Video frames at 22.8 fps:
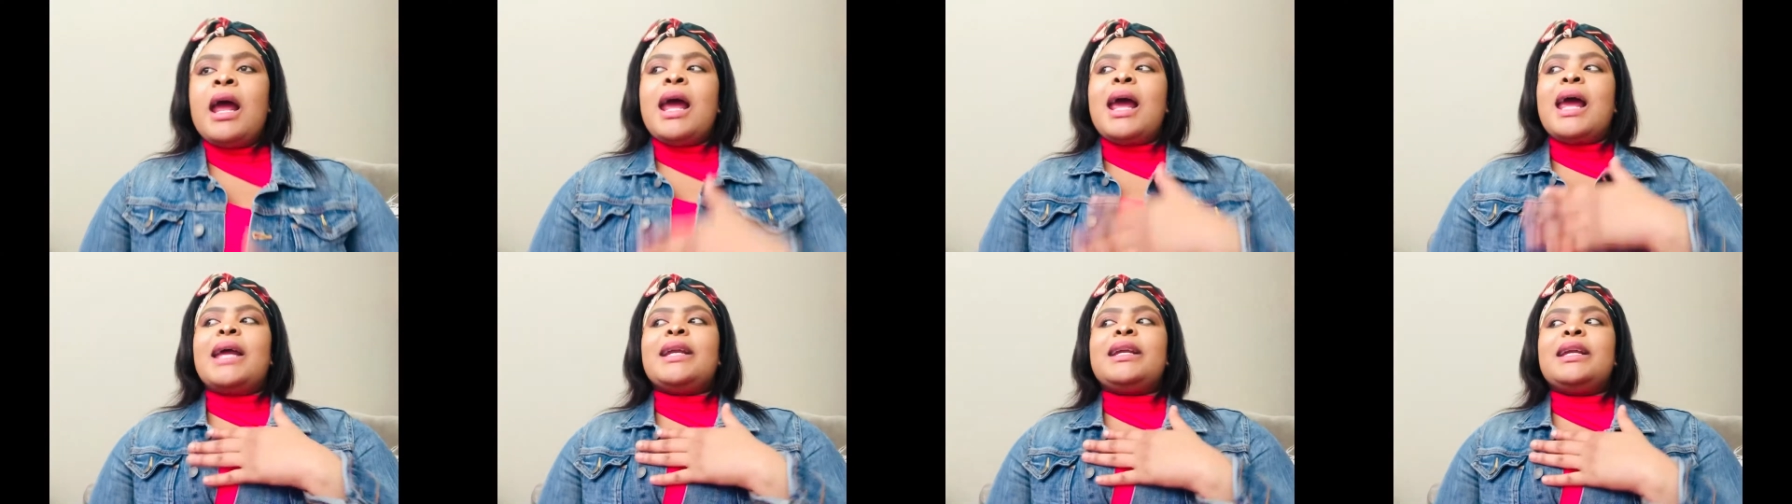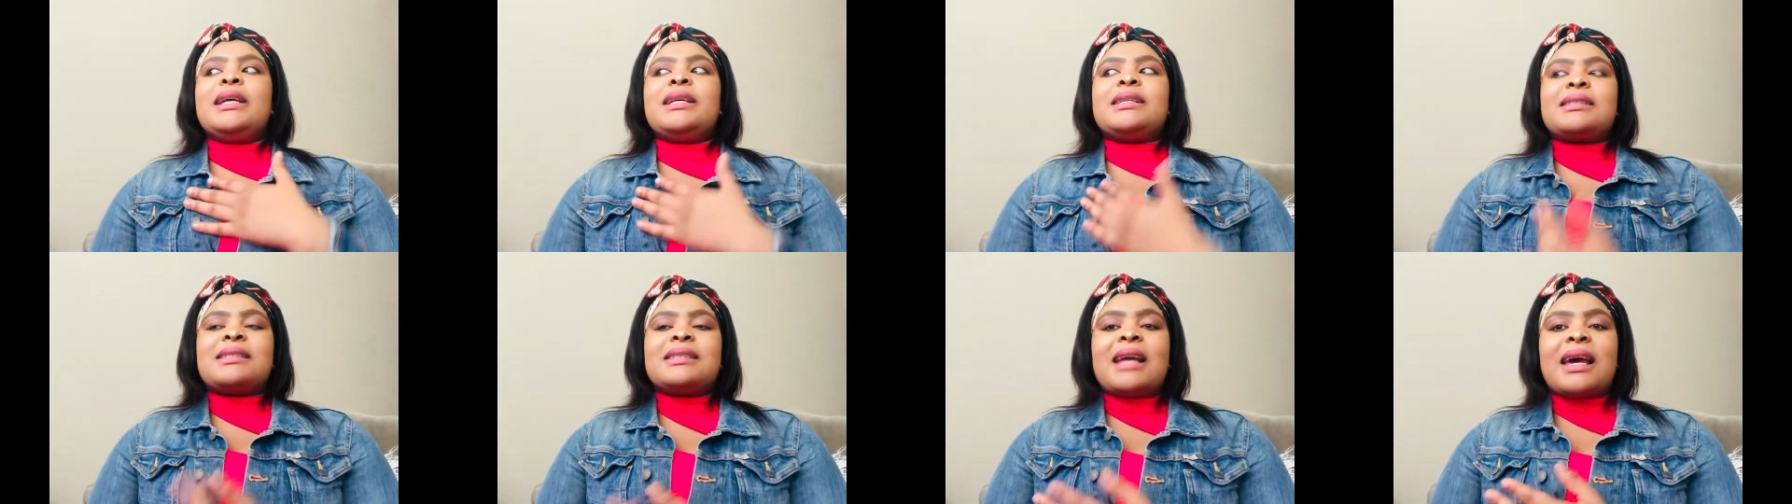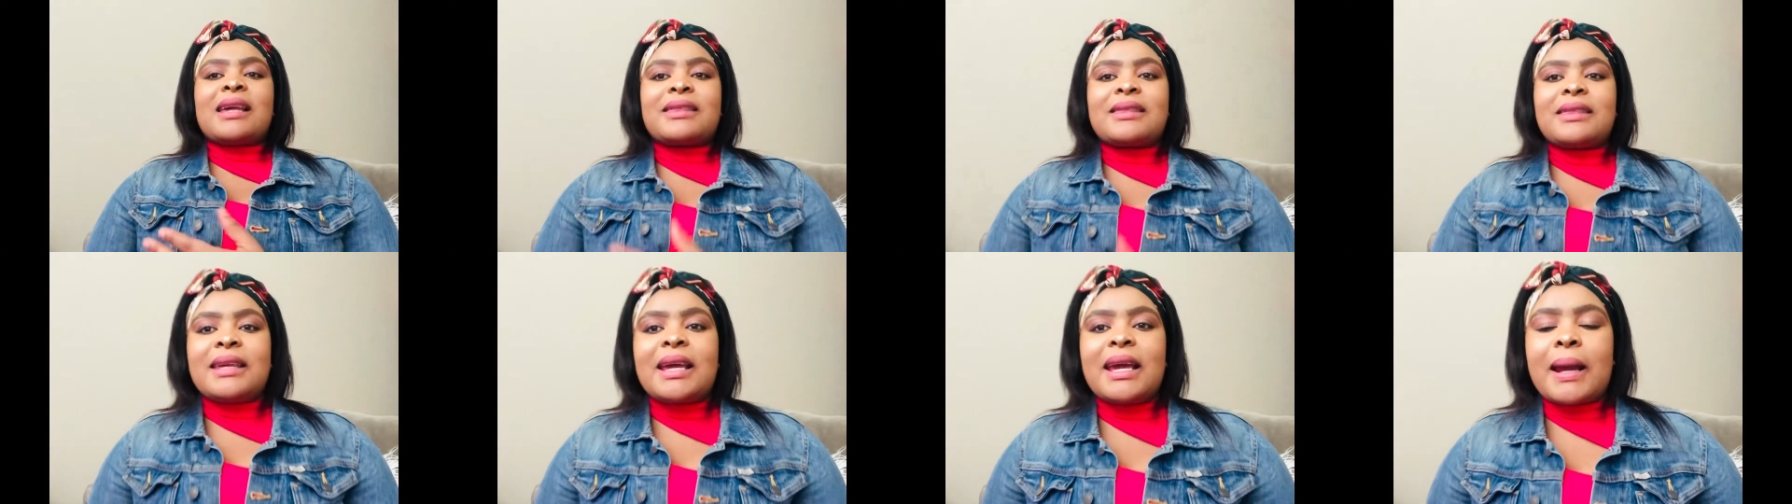It is
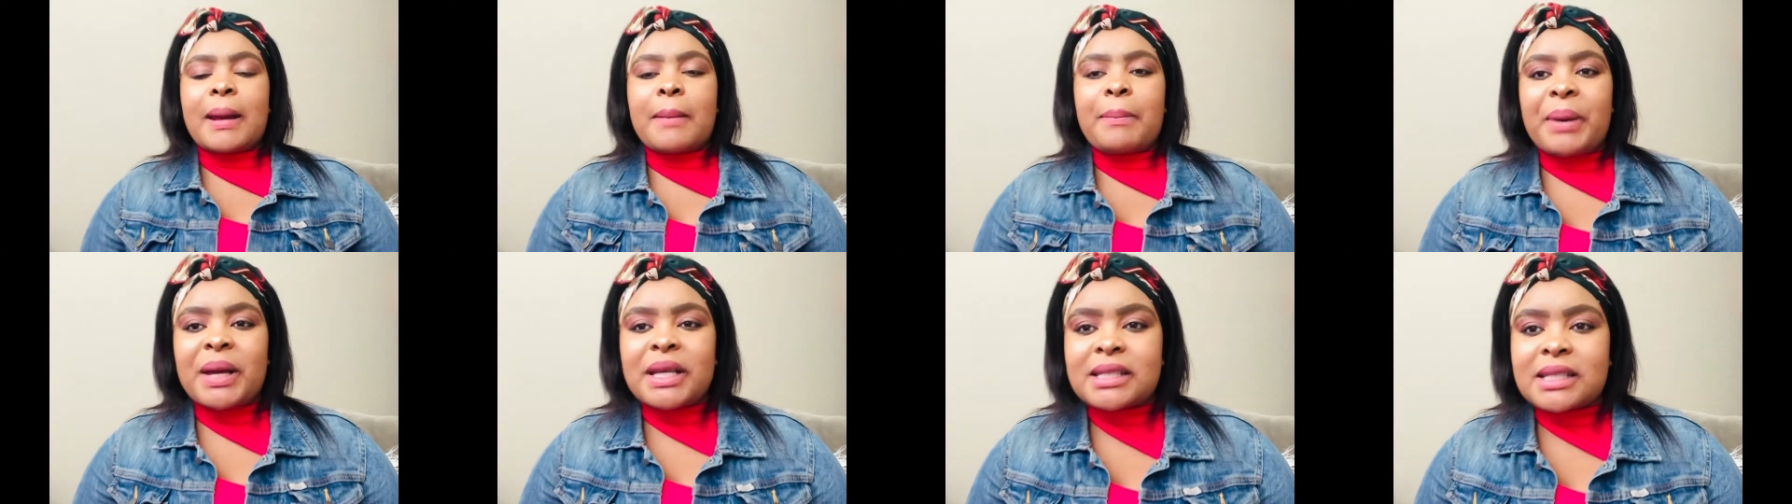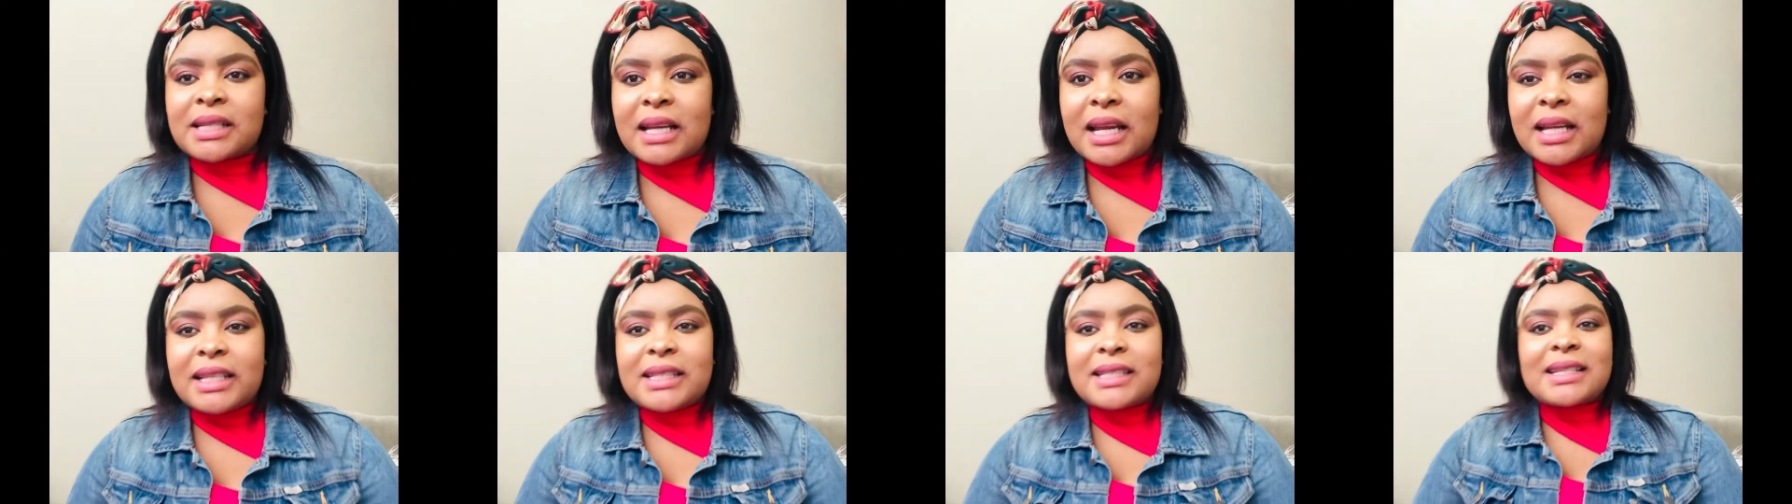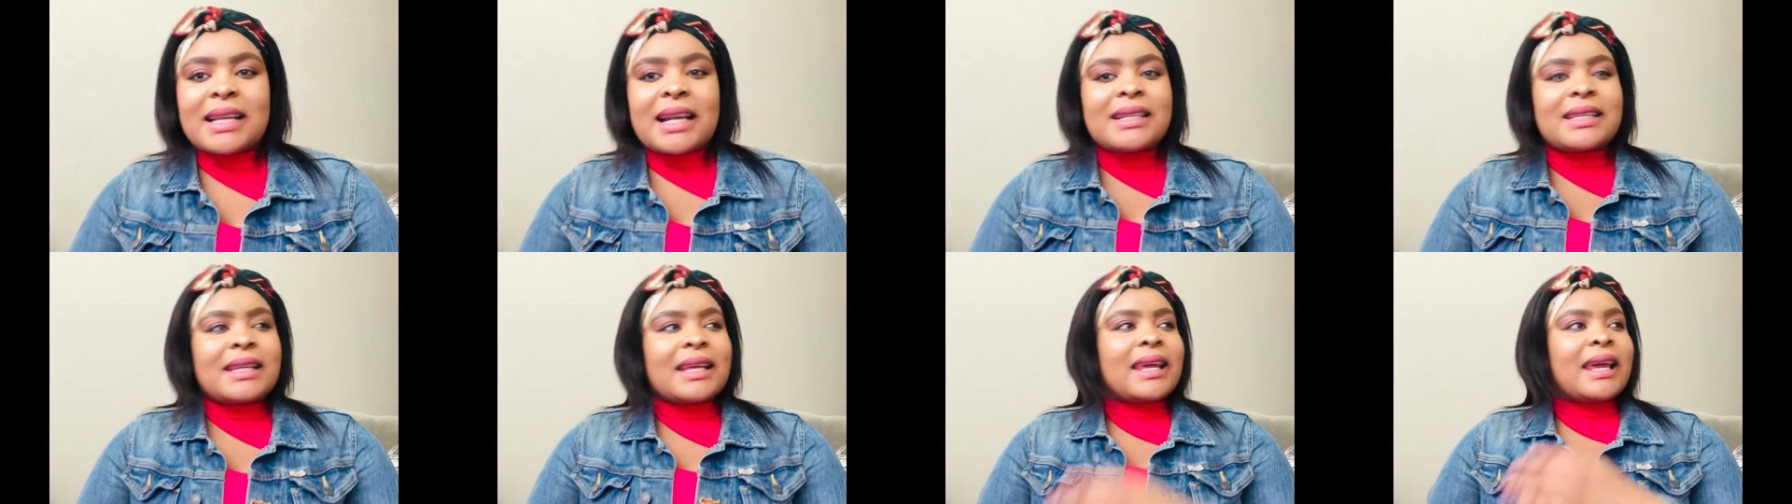nothing personal, it's
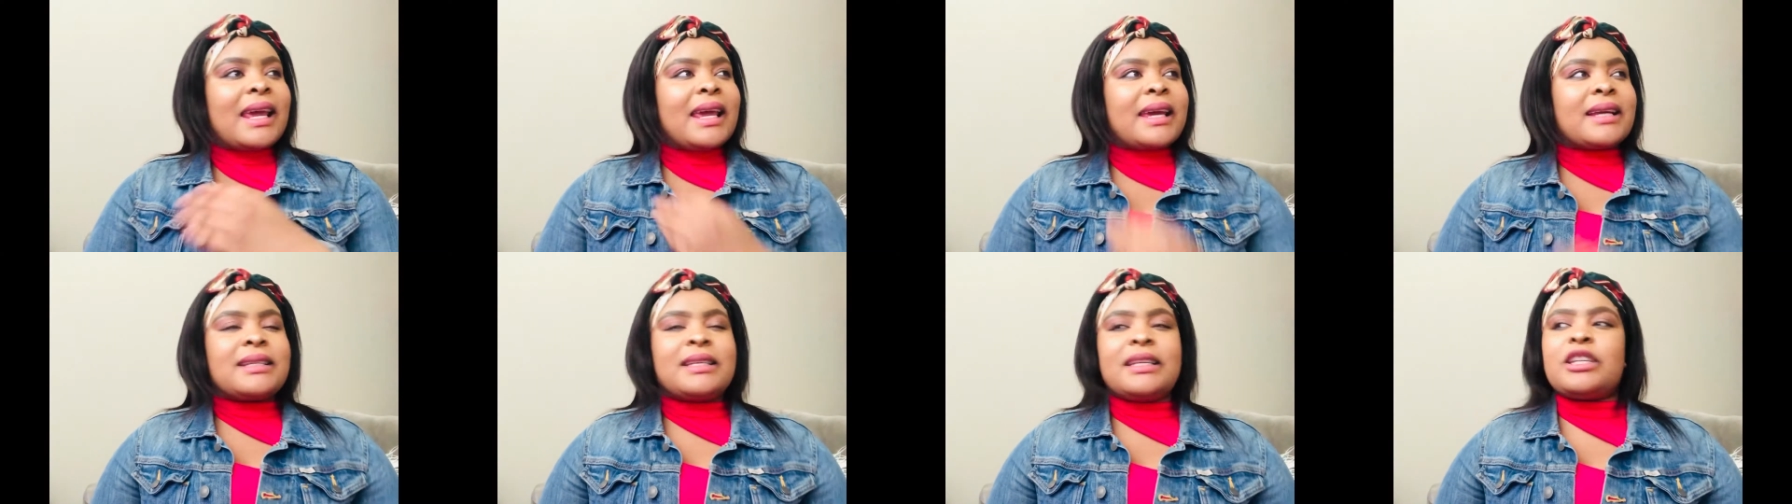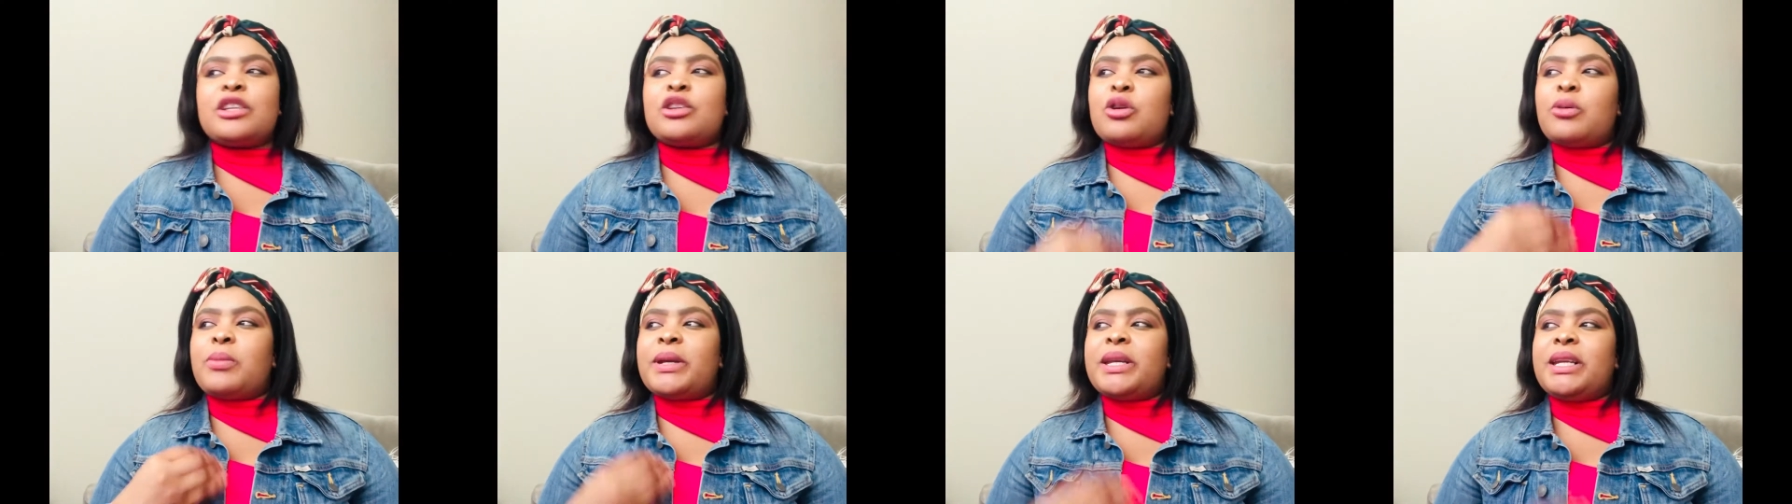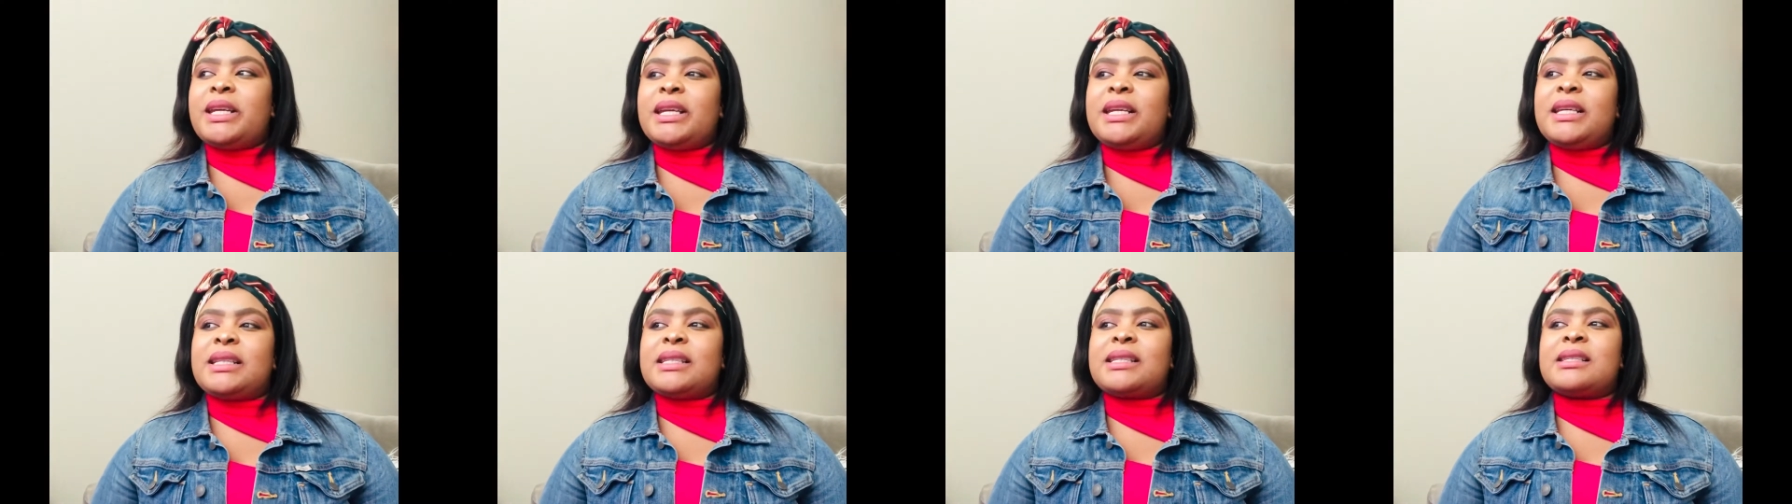nothing hectic.
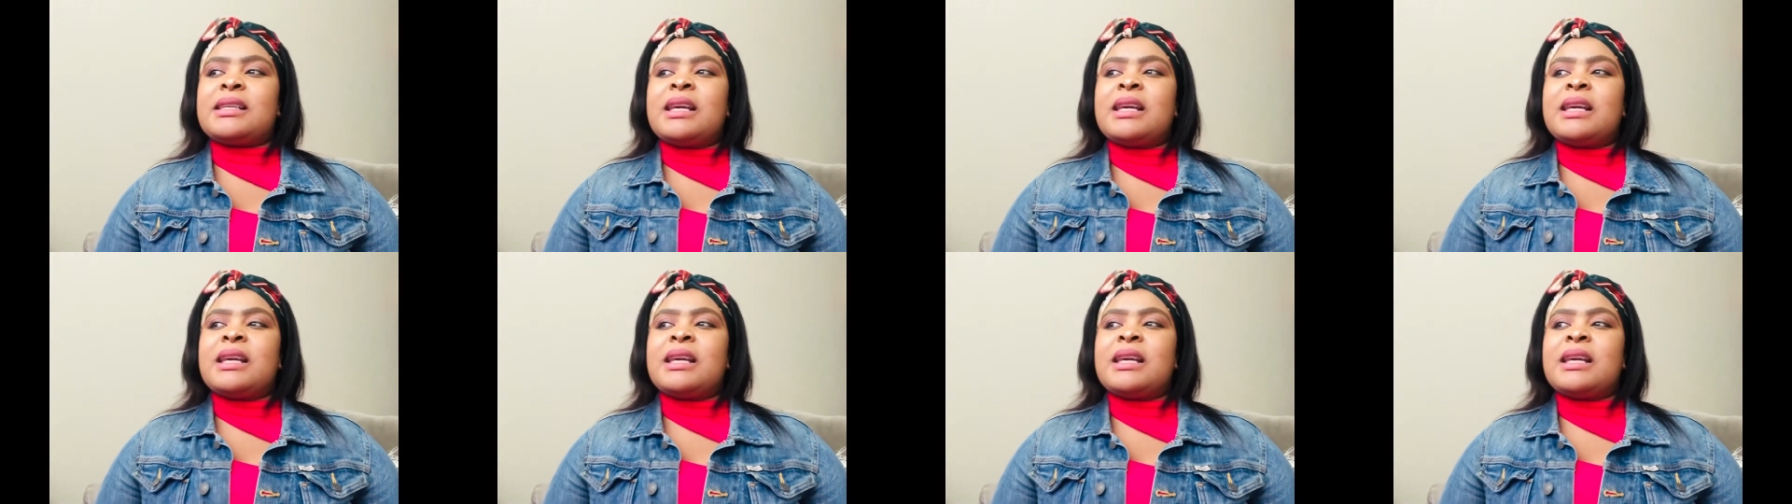Nobody is